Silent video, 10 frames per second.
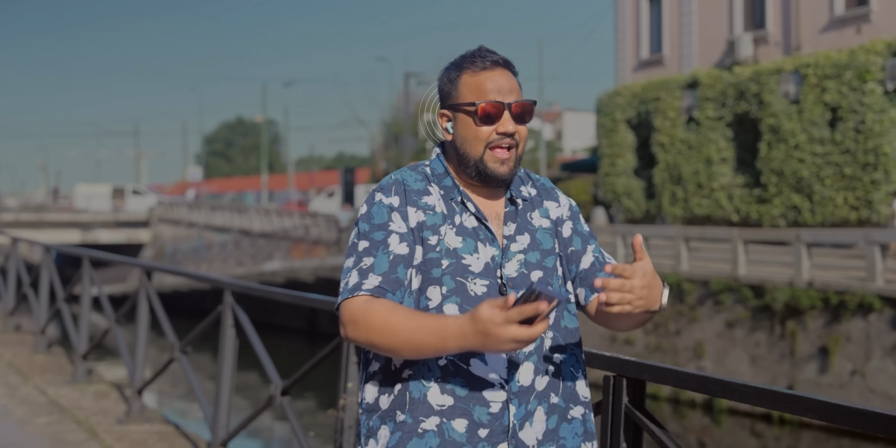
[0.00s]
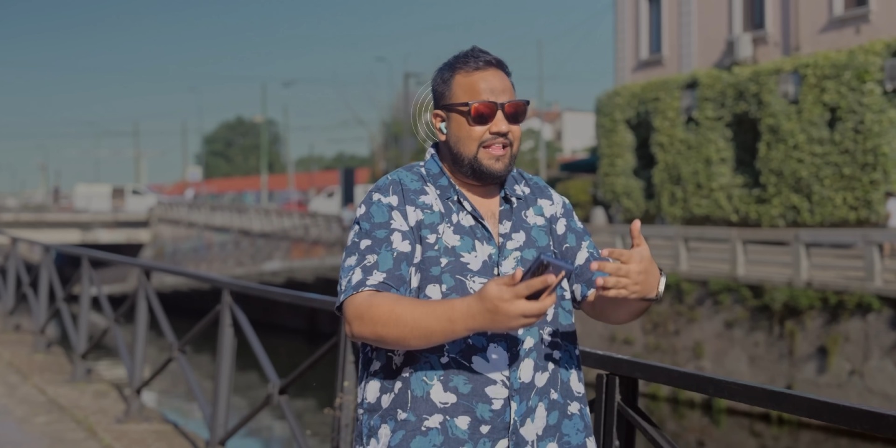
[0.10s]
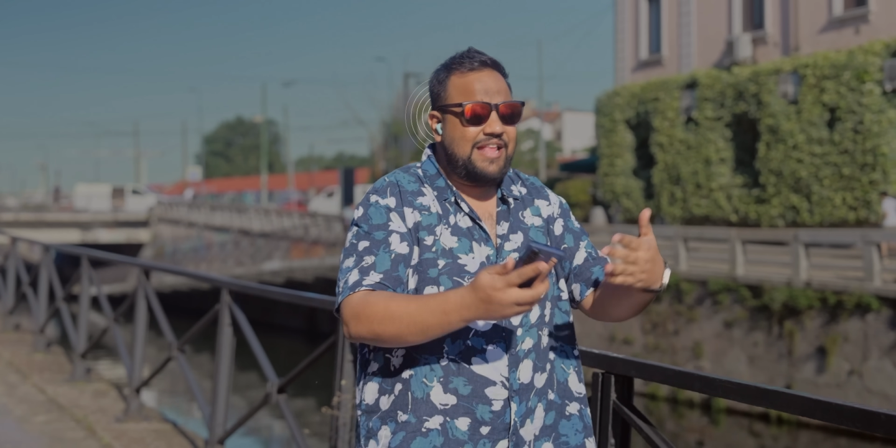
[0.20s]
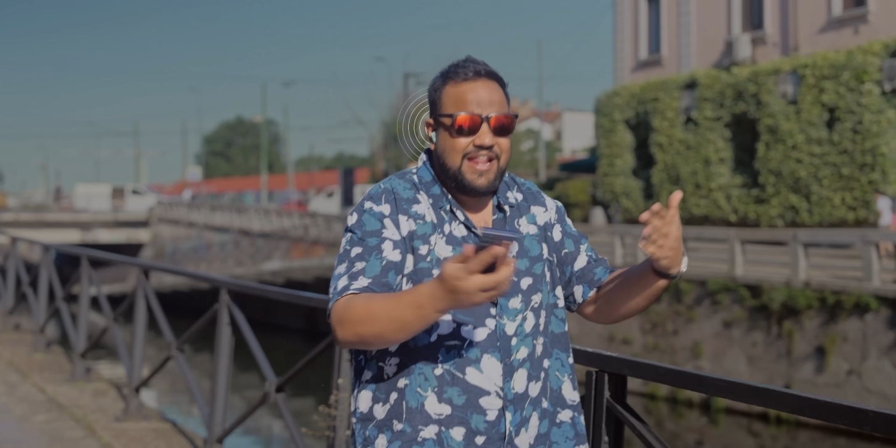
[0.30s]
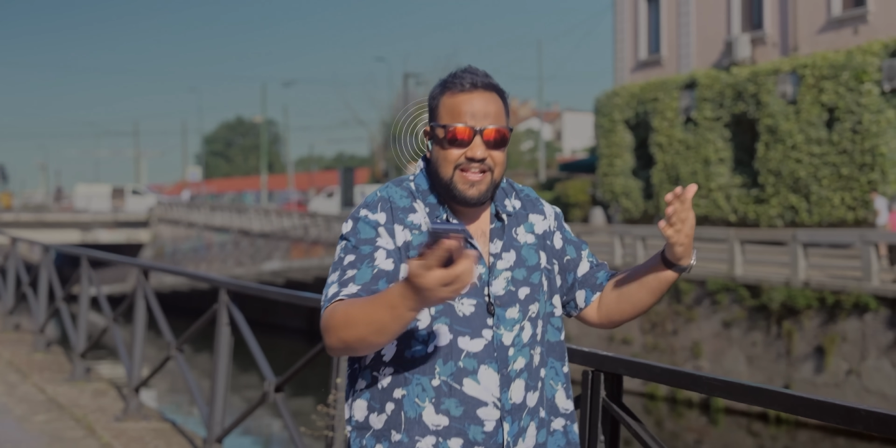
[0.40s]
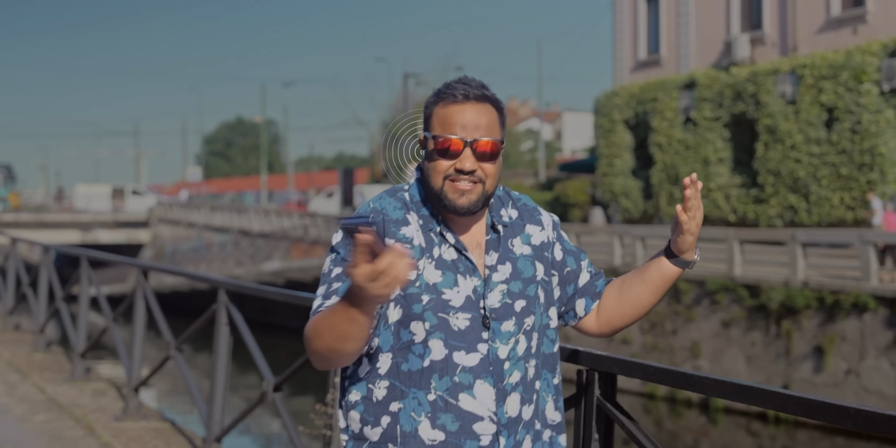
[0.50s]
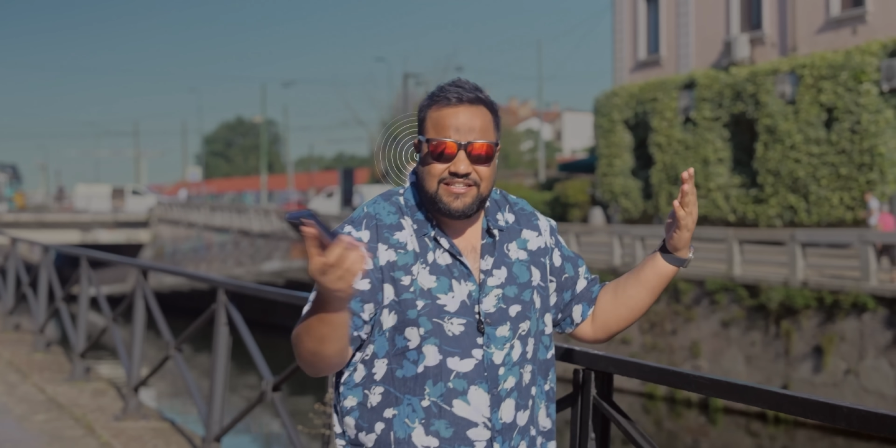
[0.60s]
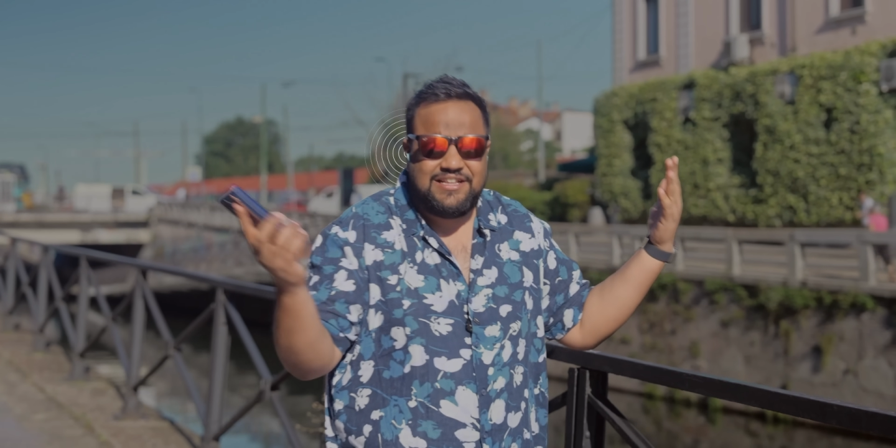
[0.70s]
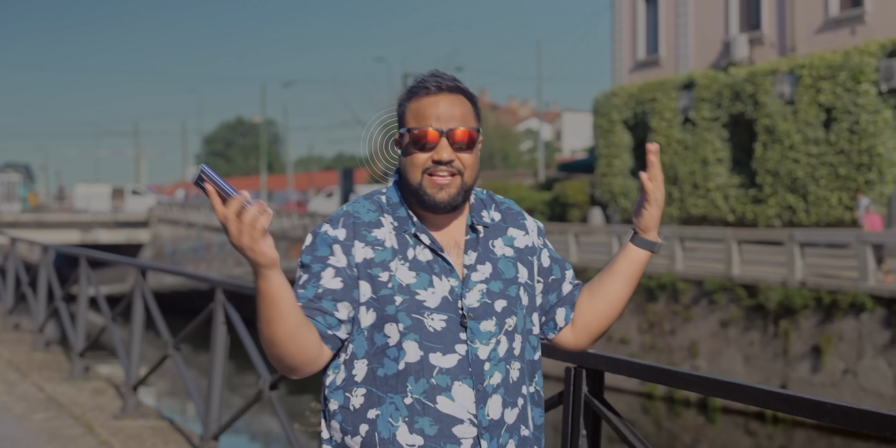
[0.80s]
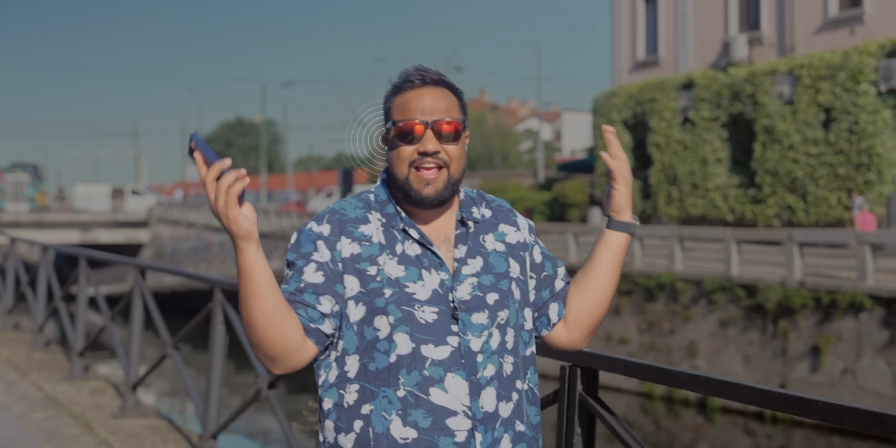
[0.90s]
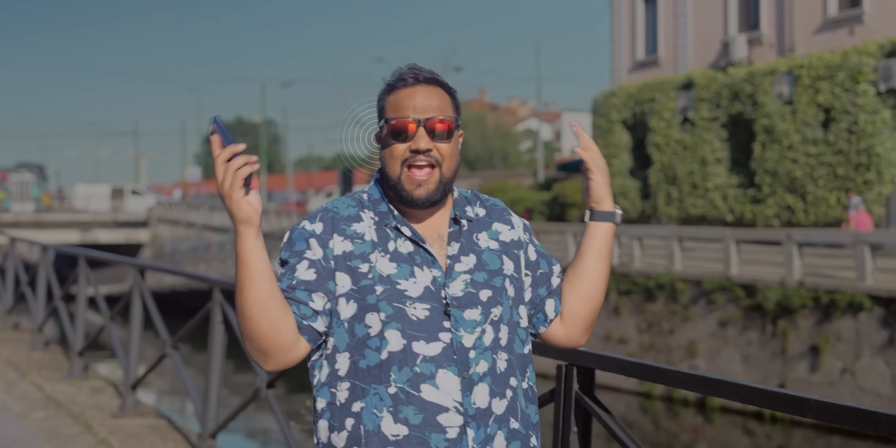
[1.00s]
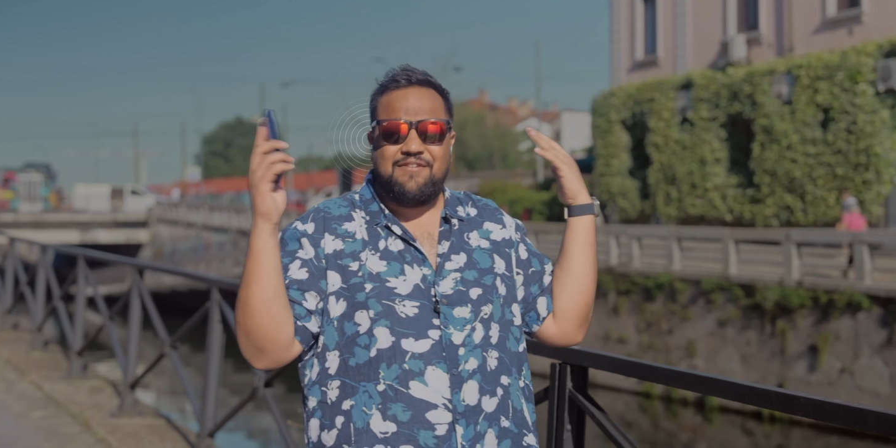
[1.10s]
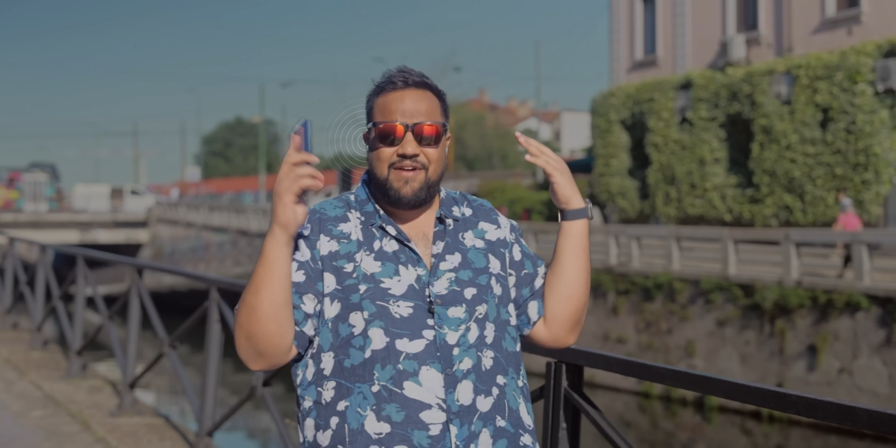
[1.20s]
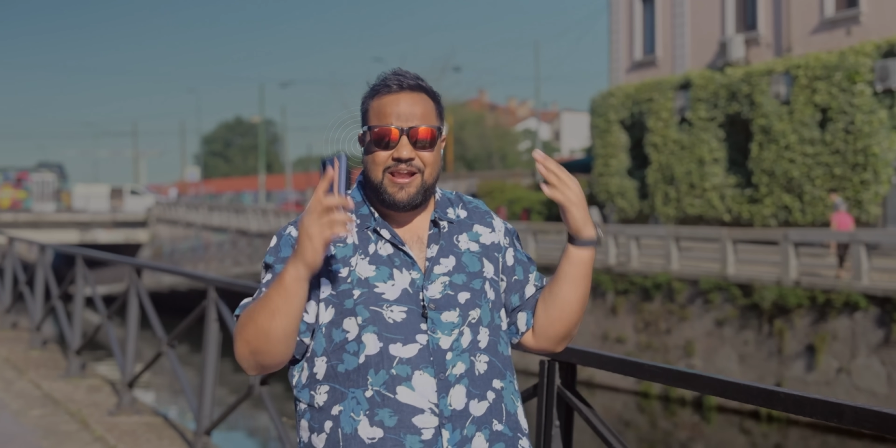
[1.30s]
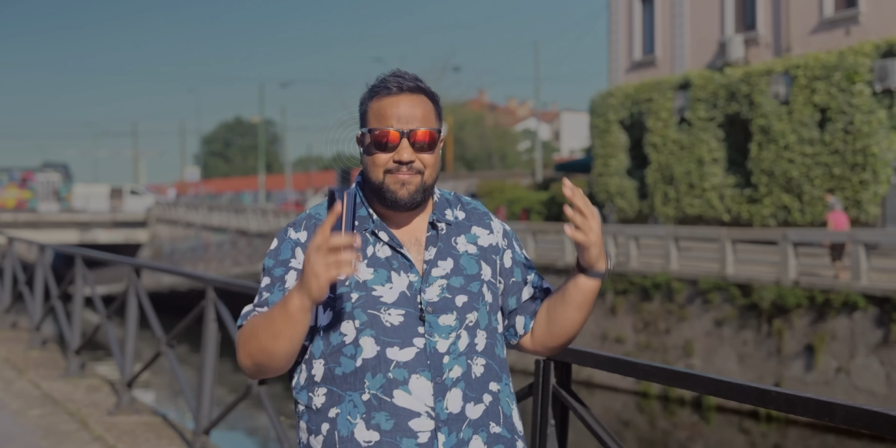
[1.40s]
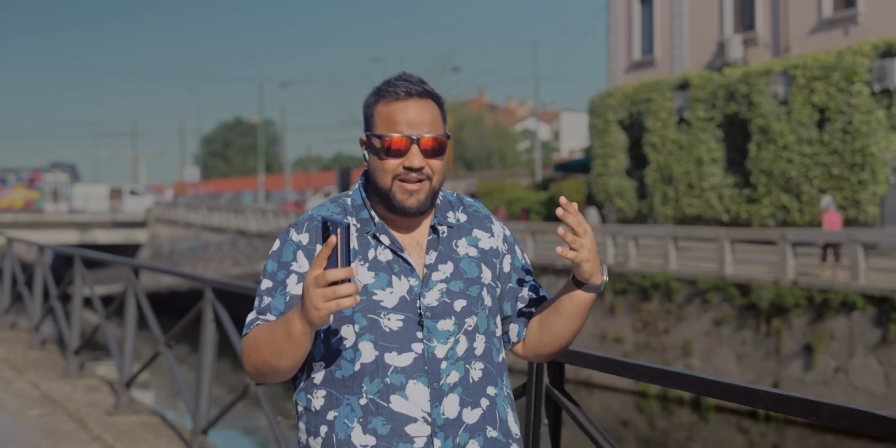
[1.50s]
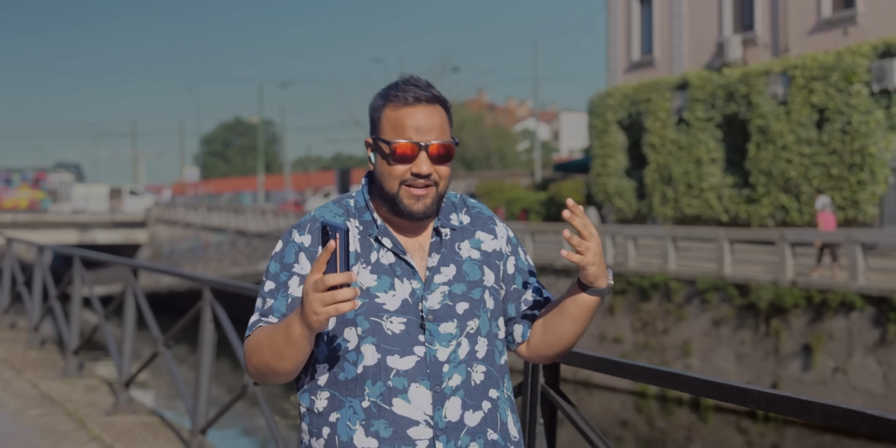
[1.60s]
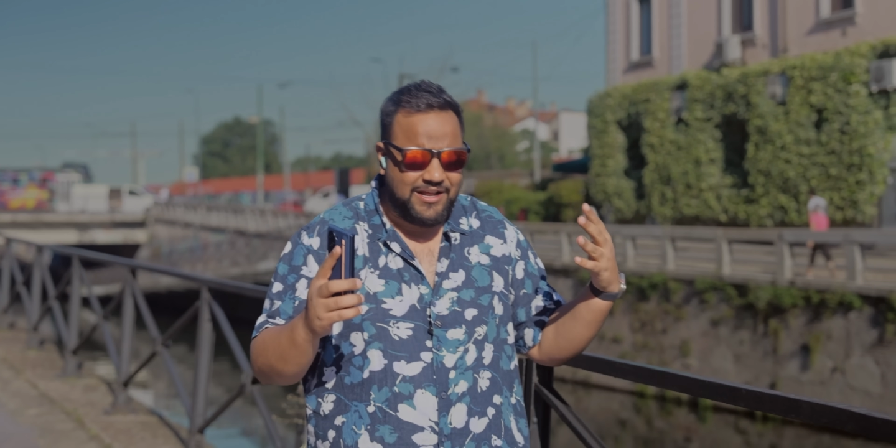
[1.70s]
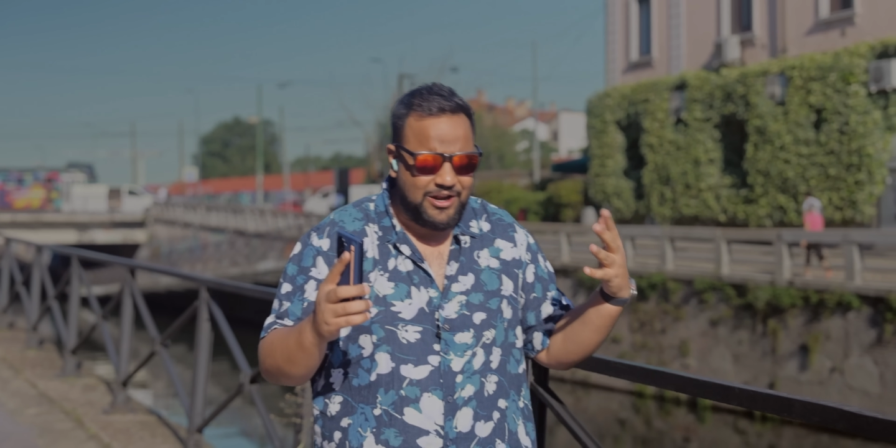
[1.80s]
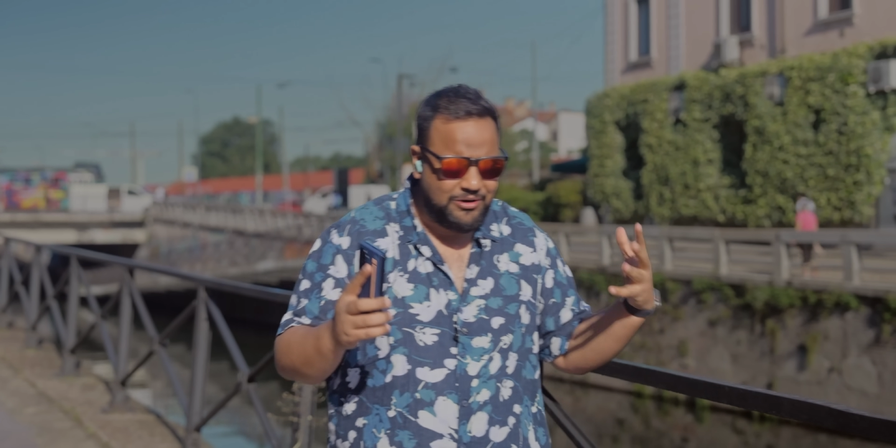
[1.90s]
There is the
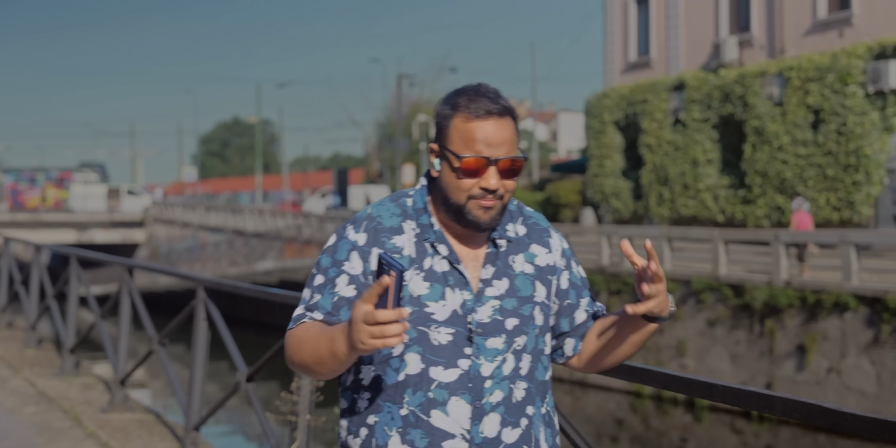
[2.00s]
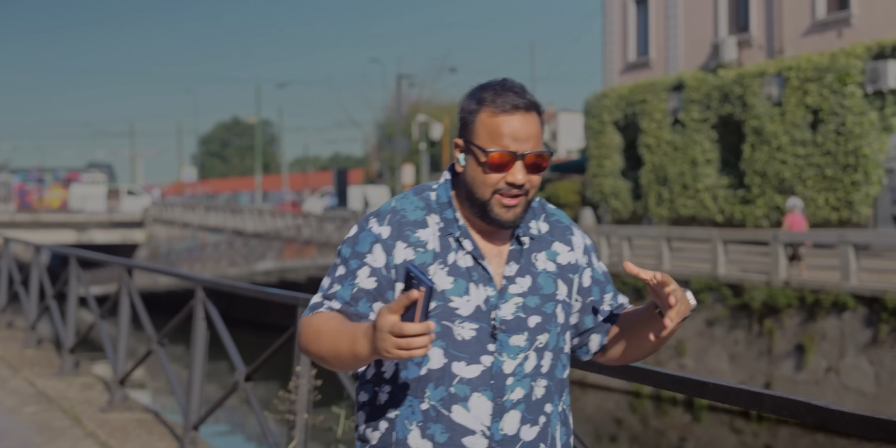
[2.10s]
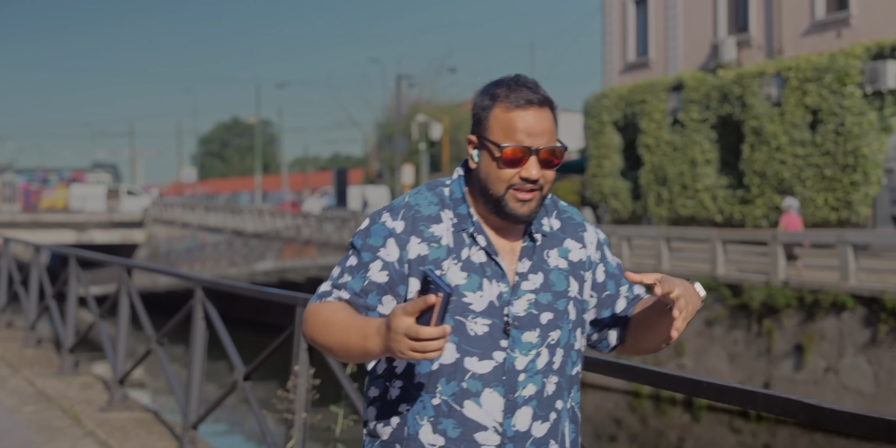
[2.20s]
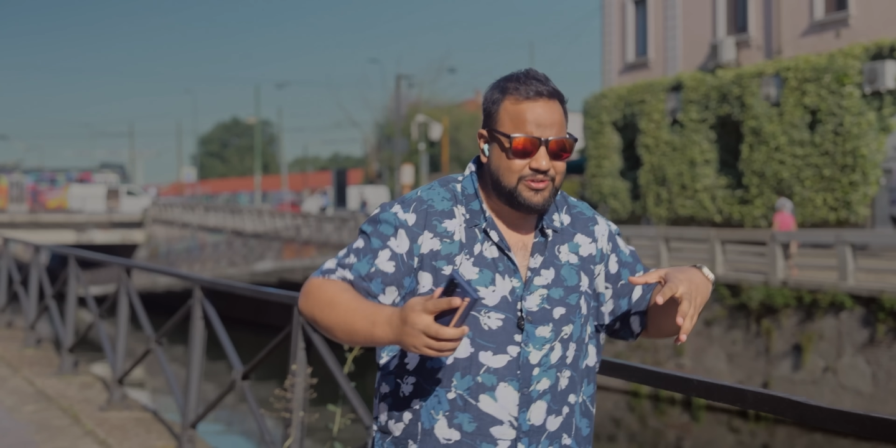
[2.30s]
environment around me,